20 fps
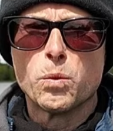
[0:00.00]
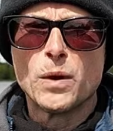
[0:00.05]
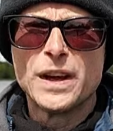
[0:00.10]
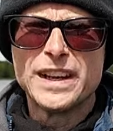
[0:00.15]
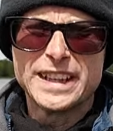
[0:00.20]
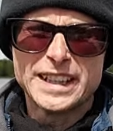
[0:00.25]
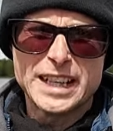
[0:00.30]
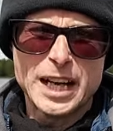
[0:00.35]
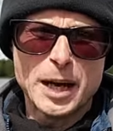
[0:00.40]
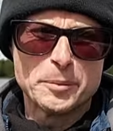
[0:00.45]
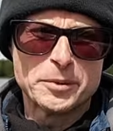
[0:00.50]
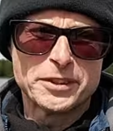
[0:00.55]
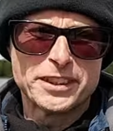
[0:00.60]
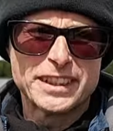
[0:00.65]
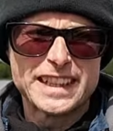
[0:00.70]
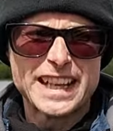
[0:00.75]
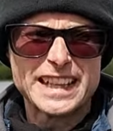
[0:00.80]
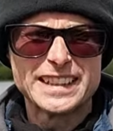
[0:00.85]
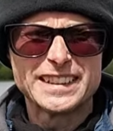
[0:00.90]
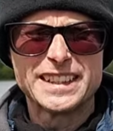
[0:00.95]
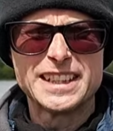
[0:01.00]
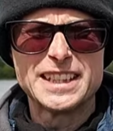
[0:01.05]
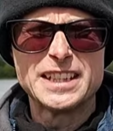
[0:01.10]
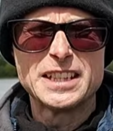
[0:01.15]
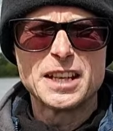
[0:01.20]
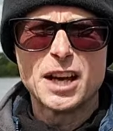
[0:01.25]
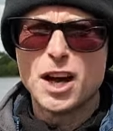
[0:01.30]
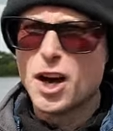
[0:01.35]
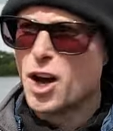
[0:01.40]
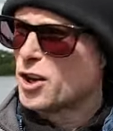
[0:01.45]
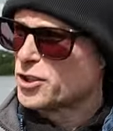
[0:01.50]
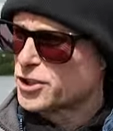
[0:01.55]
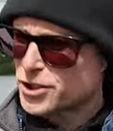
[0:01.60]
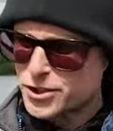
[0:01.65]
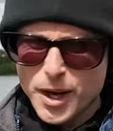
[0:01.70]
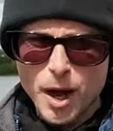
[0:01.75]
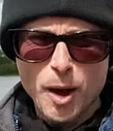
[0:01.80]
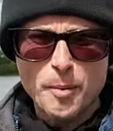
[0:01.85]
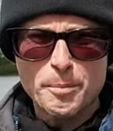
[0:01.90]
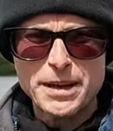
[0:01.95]
When it comes to getting
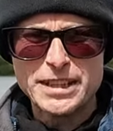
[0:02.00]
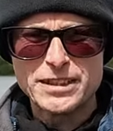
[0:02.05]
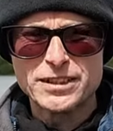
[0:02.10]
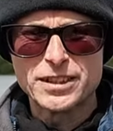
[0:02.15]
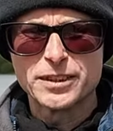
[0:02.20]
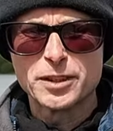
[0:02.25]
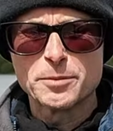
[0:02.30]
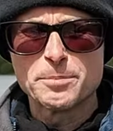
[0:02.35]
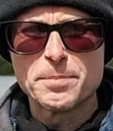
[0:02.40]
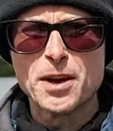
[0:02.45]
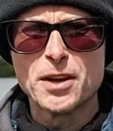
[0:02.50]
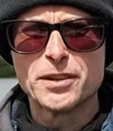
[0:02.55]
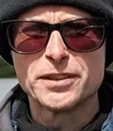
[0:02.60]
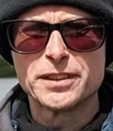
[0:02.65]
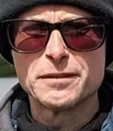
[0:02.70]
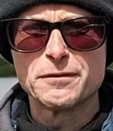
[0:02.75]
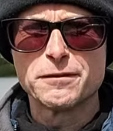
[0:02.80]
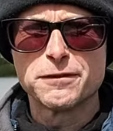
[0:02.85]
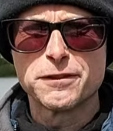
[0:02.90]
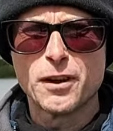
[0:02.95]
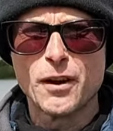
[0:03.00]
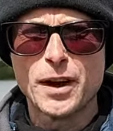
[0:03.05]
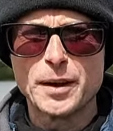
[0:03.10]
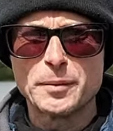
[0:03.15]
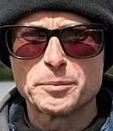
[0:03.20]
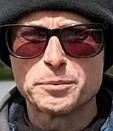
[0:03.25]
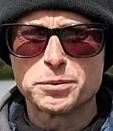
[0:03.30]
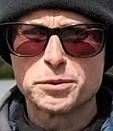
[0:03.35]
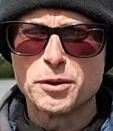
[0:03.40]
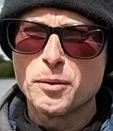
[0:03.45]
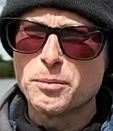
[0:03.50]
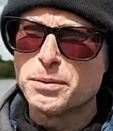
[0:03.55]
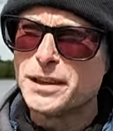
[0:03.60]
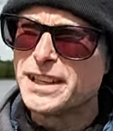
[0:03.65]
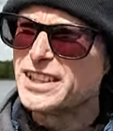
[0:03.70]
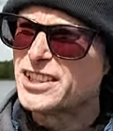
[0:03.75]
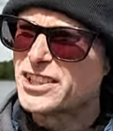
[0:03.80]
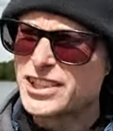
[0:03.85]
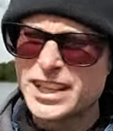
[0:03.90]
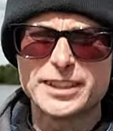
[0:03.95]
sharp pictures of birds in flight,
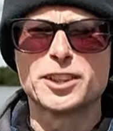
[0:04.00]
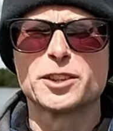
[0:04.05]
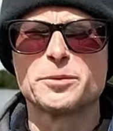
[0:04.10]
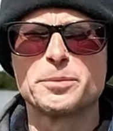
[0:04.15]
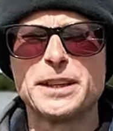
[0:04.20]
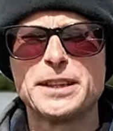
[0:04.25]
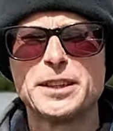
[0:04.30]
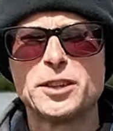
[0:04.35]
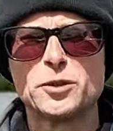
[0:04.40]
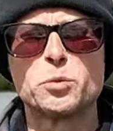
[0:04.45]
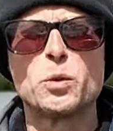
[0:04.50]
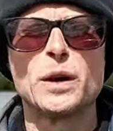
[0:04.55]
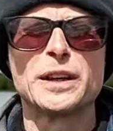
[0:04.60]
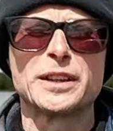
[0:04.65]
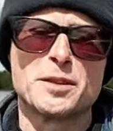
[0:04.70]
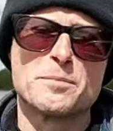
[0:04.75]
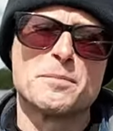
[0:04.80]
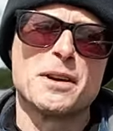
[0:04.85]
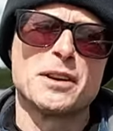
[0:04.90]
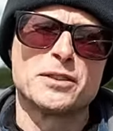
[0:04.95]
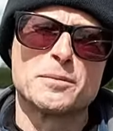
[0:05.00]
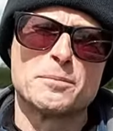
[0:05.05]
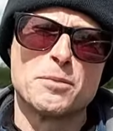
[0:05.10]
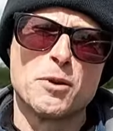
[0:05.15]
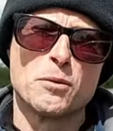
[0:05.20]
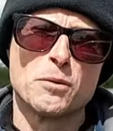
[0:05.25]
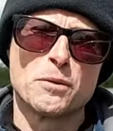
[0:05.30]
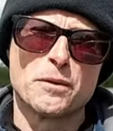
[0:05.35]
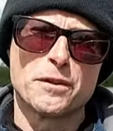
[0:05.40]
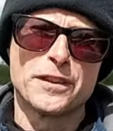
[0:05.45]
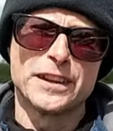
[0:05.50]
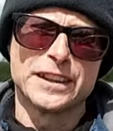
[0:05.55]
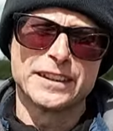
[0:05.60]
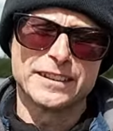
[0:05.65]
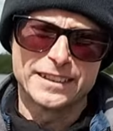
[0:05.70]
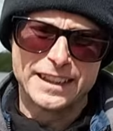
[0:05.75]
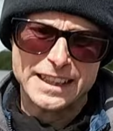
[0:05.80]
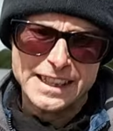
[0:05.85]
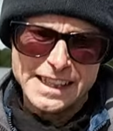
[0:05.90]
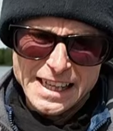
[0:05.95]
probably shutter speed is one of the most important
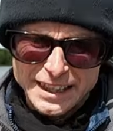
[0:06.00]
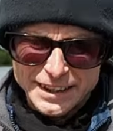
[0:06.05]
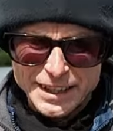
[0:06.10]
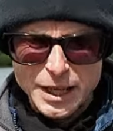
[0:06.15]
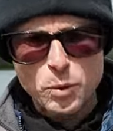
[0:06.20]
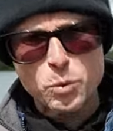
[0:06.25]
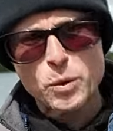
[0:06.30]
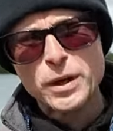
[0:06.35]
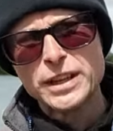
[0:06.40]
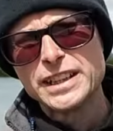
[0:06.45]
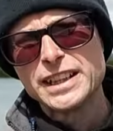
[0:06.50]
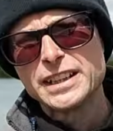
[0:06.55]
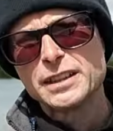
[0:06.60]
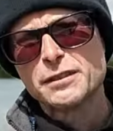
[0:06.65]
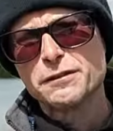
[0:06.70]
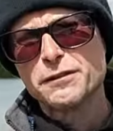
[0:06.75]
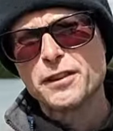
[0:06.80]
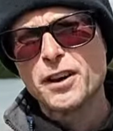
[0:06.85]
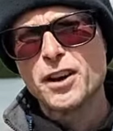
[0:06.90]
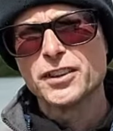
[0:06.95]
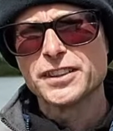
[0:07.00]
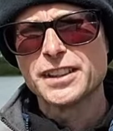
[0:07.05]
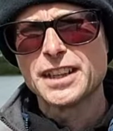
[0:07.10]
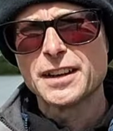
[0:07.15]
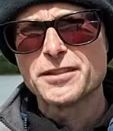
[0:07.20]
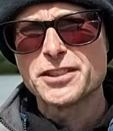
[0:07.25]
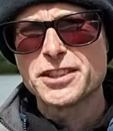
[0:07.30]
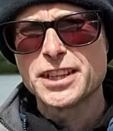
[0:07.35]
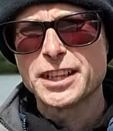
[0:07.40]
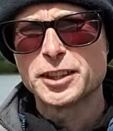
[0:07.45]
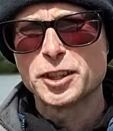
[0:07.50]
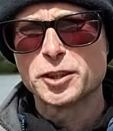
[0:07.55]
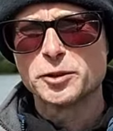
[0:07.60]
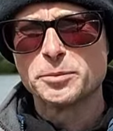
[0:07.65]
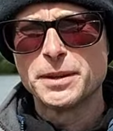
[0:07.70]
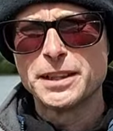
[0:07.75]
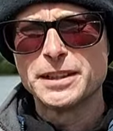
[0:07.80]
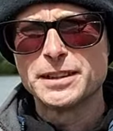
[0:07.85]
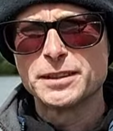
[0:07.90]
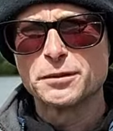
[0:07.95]
things. Now we need a fast enough shutter
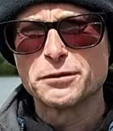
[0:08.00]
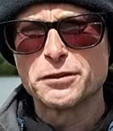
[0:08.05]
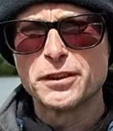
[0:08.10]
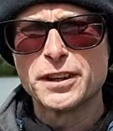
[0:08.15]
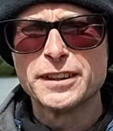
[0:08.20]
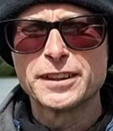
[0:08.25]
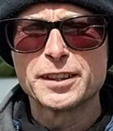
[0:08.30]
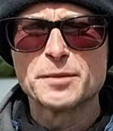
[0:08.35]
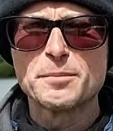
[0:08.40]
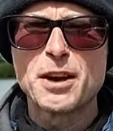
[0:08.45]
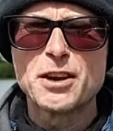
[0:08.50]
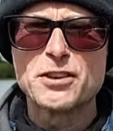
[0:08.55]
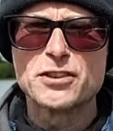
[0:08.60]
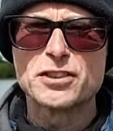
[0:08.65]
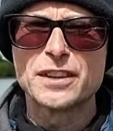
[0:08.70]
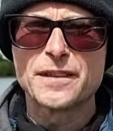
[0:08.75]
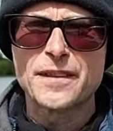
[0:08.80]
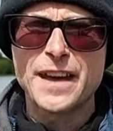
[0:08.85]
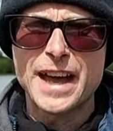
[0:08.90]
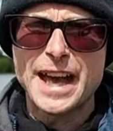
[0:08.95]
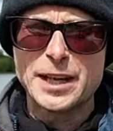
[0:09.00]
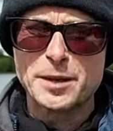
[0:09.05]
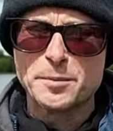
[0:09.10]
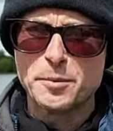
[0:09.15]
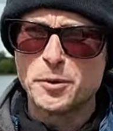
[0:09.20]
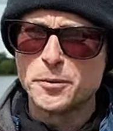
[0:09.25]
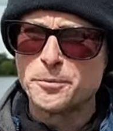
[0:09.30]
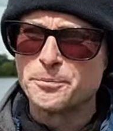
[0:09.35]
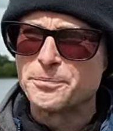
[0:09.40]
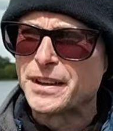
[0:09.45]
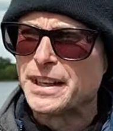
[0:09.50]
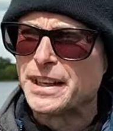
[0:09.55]
speed to freeze the motion of that animal.